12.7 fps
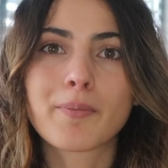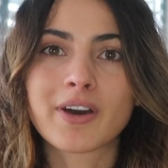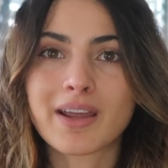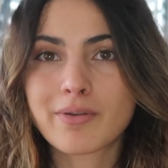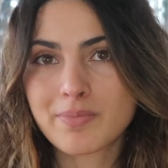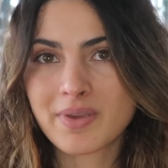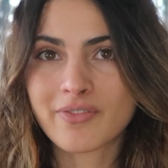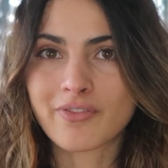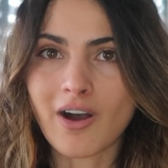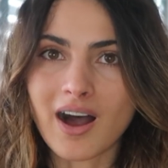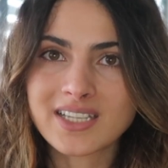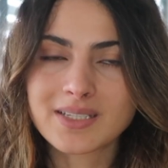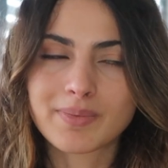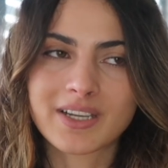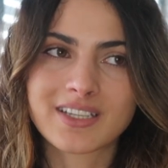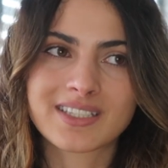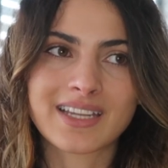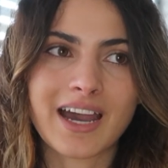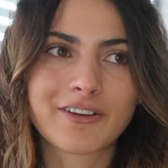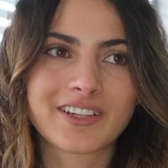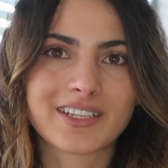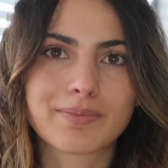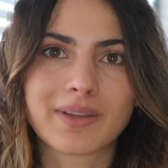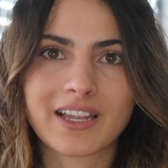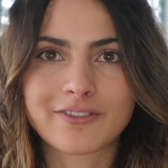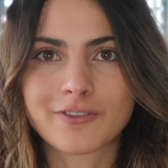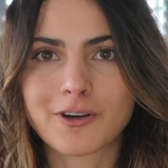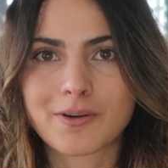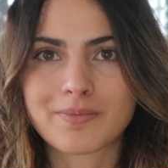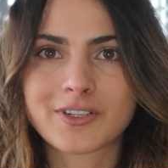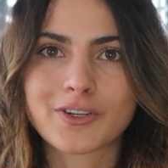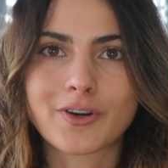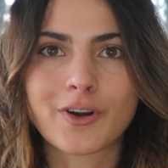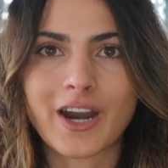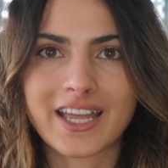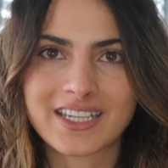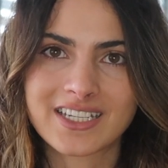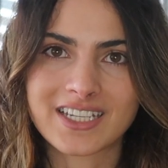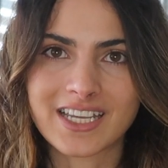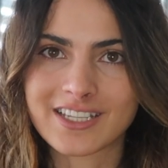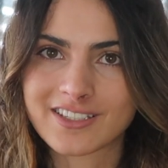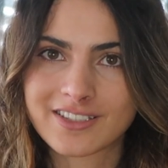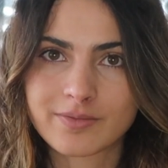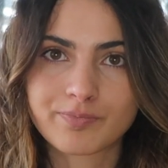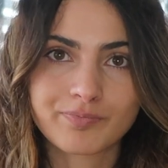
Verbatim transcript: But I would be fast, because now that the platform trend is